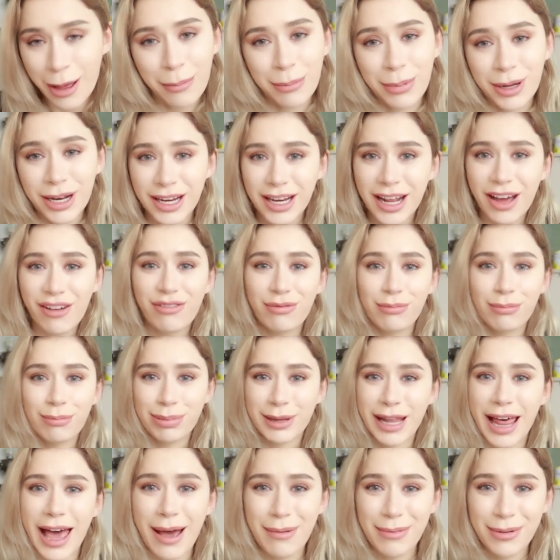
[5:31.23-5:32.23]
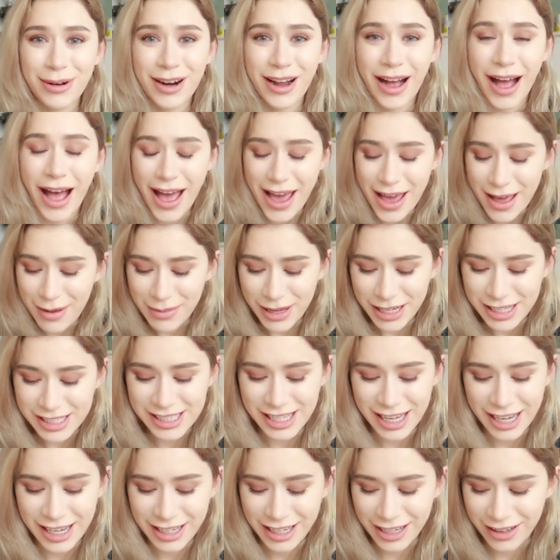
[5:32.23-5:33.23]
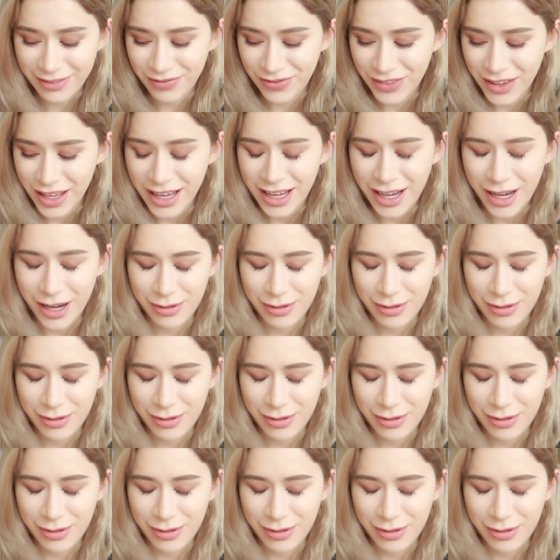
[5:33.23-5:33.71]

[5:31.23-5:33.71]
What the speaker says: But enough blabber. I am excited.